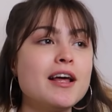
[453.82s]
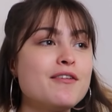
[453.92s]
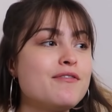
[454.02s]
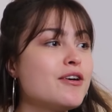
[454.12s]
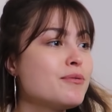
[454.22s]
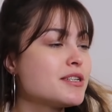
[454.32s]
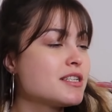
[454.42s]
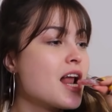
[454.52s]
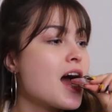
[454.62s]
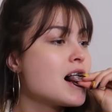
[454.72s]
Like, the film
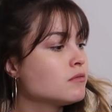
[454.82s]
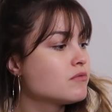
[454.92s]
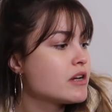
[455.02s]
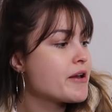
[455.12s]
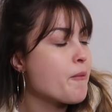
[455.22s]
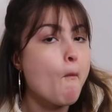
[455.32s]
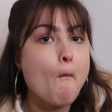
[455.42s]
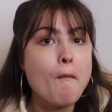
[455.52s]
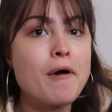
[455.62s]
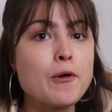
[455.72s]
doesn't really
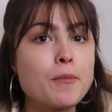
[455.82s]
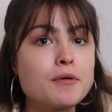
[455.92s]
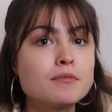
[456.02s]
help.